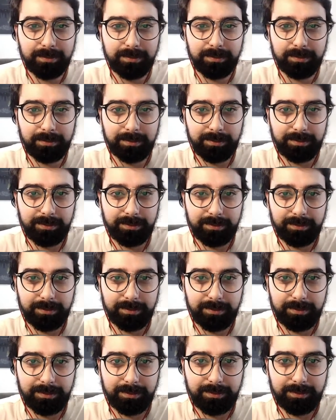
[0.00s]

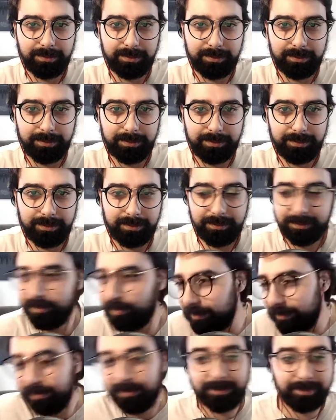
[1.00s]

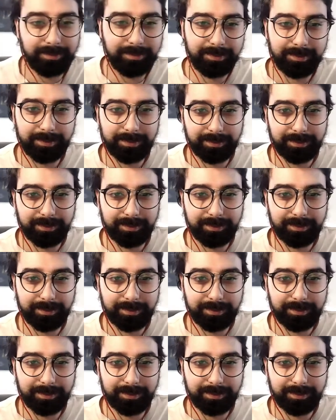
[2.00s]
Nothing is said.